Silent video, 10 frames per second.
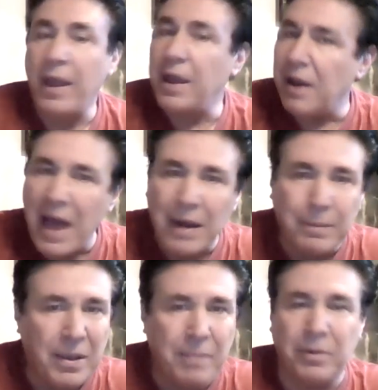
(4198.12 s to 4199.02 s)
I had a lot
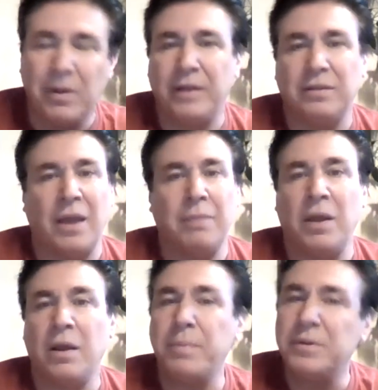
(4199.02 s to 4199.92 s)
of people like that,
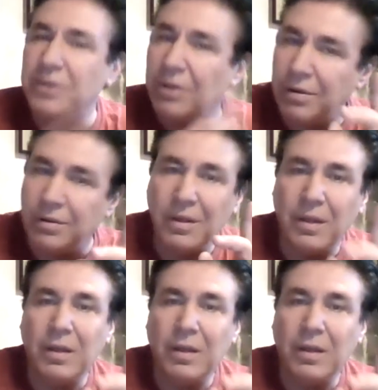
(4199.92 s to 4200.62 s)
man, up until